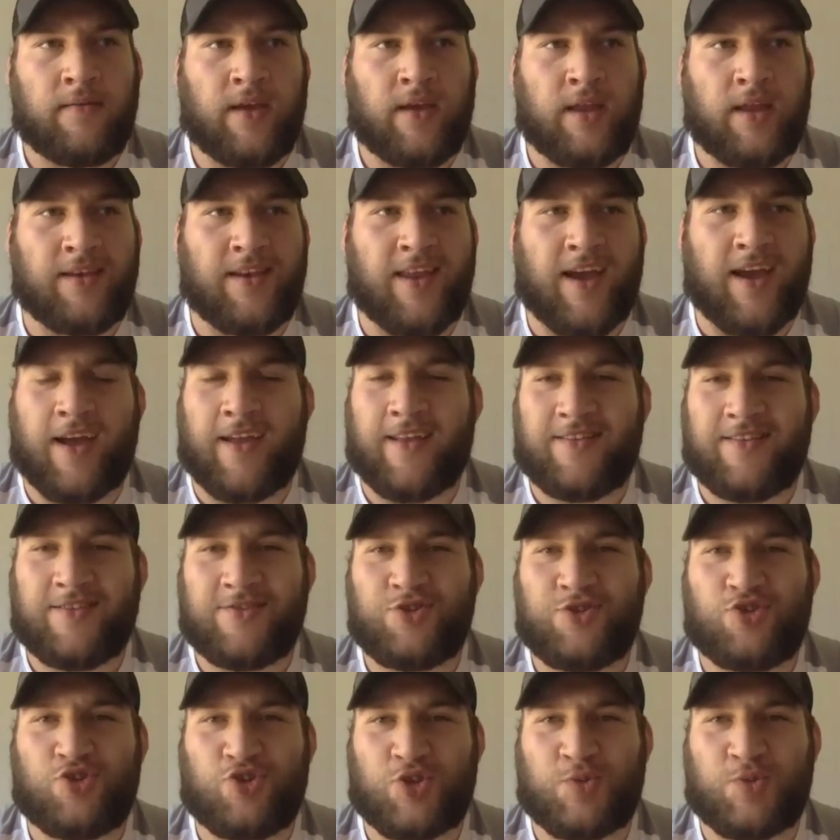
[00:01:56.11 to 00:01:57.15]
and not
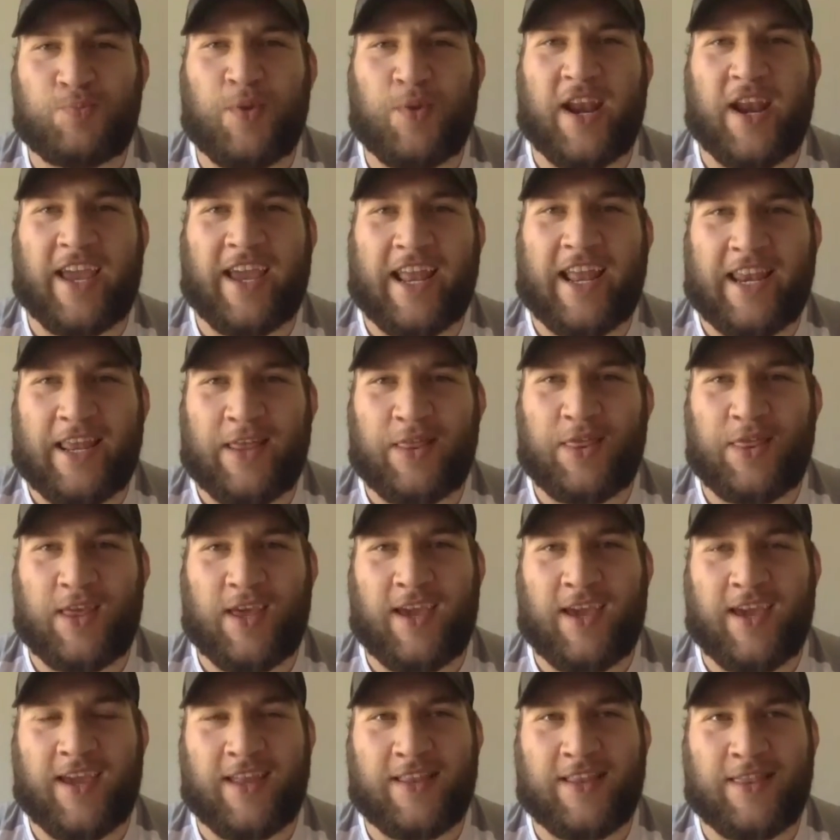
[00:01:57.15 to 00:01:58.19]
spreading
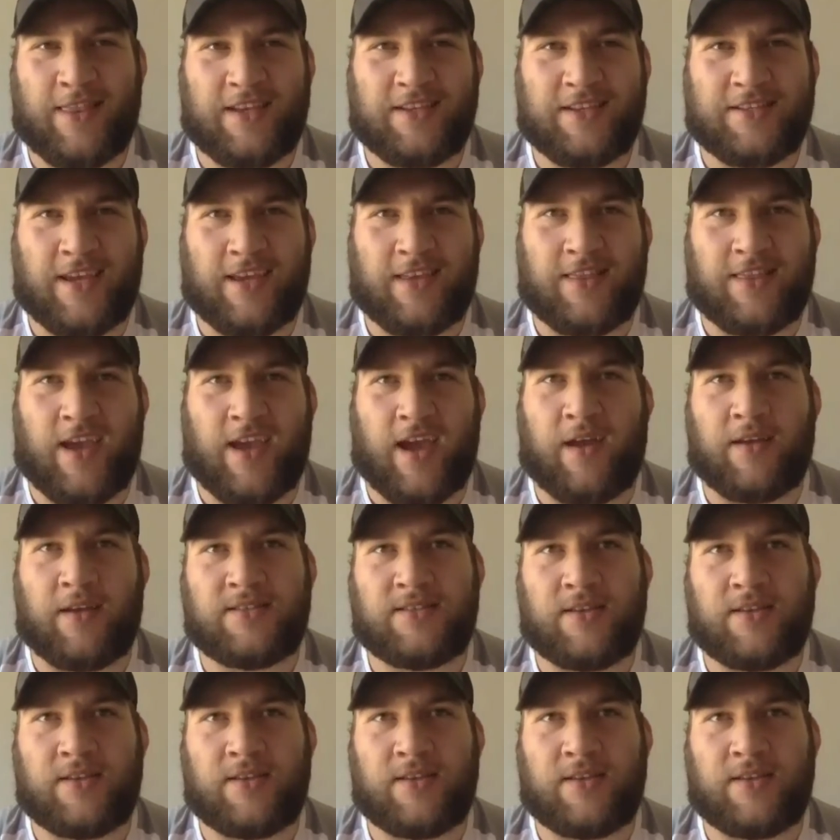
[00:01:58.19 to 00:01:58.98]
anything and things like that.